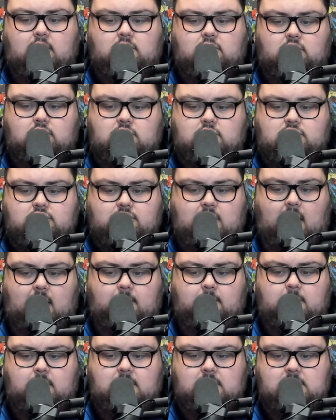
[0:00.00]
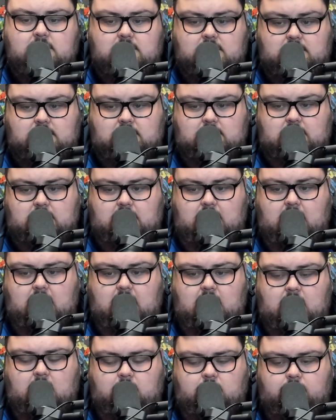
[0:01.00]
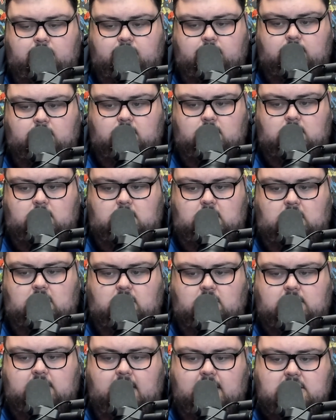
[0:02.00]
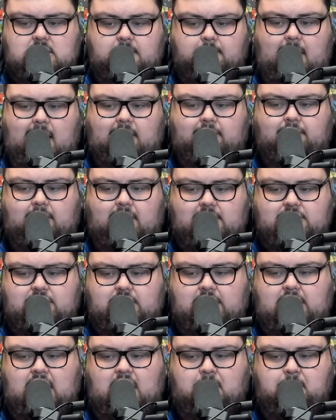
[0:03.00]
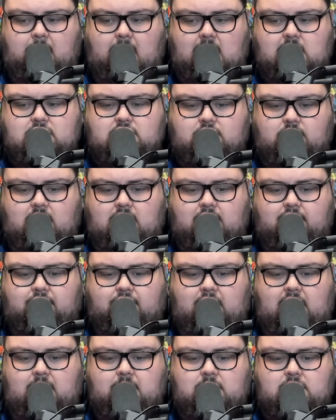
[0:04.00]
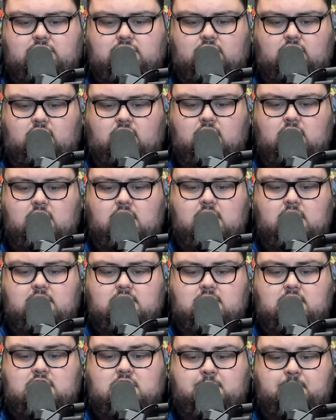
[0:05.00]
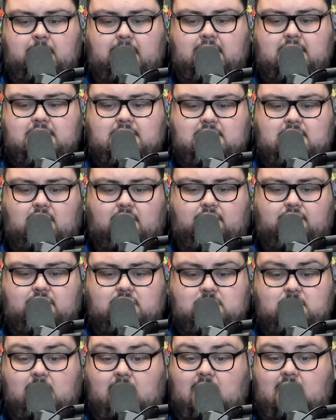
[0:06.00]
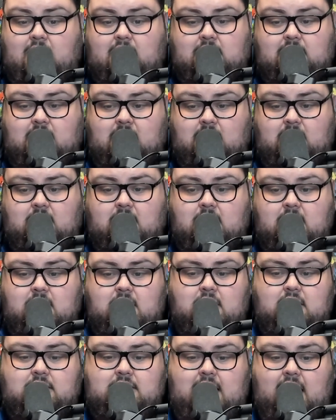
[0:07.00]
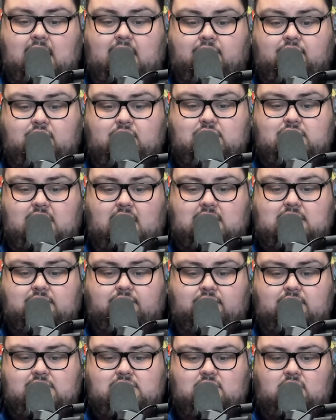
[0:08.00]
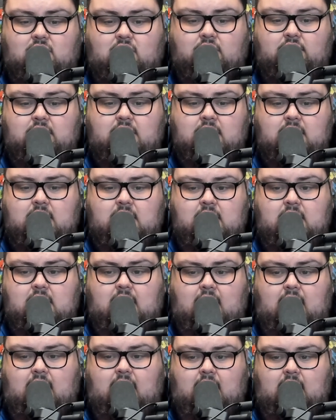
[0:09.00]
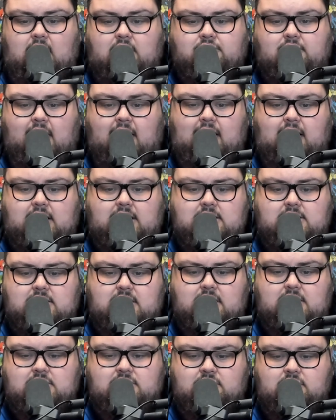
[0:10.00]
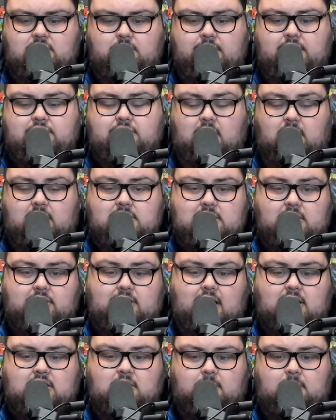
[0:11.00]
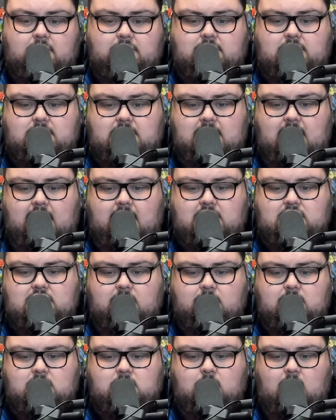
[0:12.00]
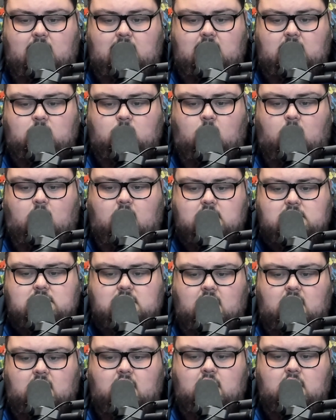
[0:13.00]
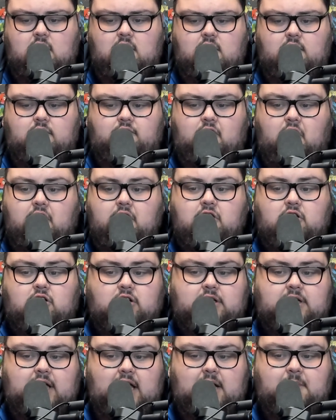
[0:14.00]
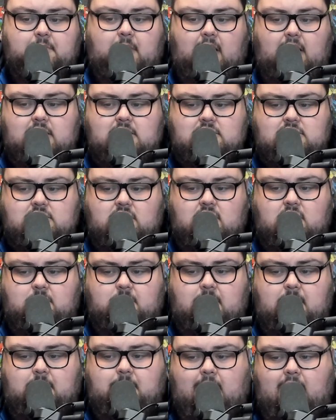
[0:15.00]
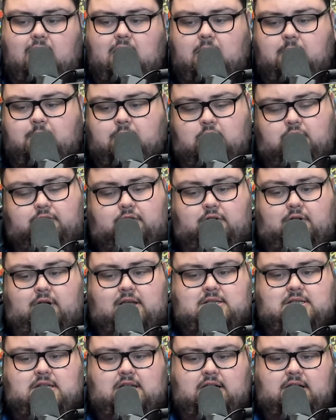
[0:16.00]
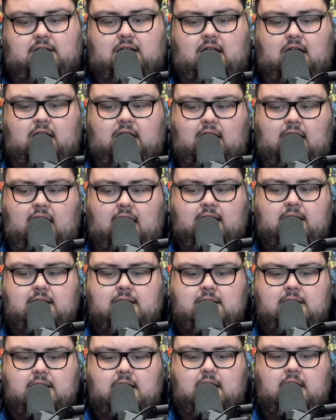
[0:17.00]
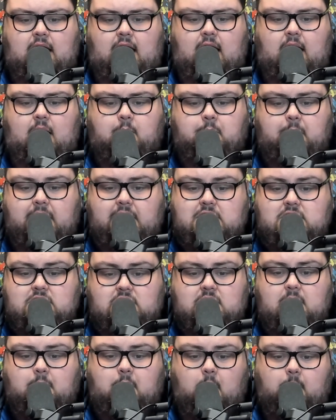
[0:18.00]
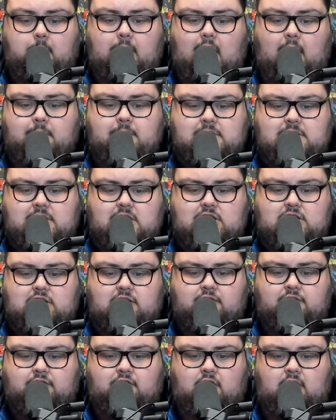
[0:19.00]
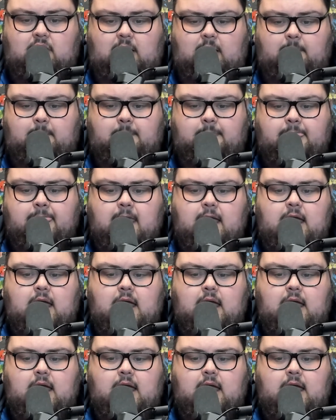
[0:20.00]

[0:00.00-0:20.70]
good scrambles, you know, takes the back, flashy kickboxer on the feet, will throw some spinning stuff as well, and can take a few shots of his own. Gralak is new, he trains out at that WCA gym as well in Warsaw, very good kickboxer with apparently improving wrestling and all of that. Big step up in opposition for him.